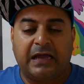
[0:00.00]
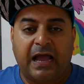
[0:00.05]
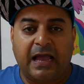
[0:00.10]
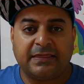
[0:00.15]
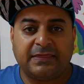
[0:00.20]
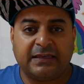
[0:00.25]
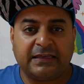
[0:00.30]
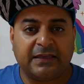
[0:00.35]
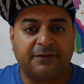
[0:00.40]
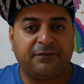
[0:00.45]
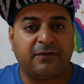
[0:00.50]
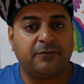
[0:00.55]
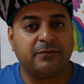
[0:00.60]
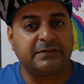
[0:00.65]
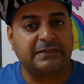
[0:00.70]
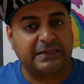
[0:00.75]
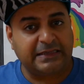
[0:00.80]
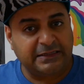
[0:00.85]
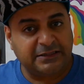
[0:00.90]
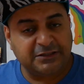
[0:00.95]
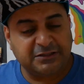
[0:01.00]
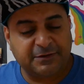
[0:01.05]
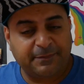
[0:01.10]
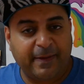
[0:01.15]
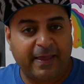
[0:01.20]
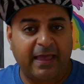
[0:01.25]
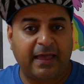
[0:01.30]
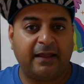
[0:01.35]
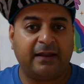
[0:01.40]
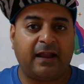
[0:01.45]
I think if it was in
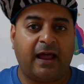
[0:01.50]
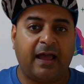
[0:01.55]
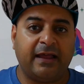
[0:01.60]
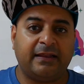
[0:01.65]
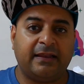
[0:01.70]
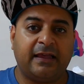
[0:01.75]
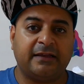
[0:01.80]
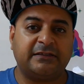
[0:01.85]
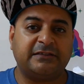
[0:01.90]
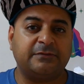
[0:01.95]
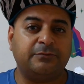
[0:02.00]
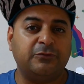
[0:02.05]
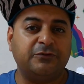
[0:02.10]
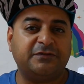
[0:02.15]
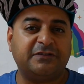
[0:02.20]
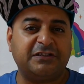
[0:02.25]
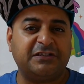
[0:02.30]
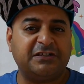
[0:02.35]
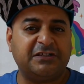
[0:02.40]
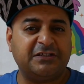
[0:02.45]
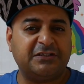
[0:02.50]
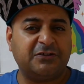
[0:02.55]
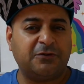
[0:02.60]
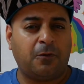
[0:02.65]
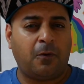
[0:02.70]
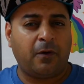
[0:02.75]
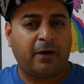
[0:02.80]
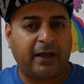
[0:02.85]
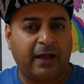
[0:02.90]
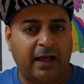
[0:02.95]
Japan, I'd like to move to
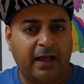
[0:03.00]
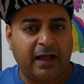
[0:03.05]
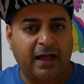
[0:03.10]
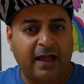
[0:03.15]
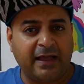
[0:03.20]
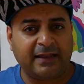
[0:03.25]
Shizuoka.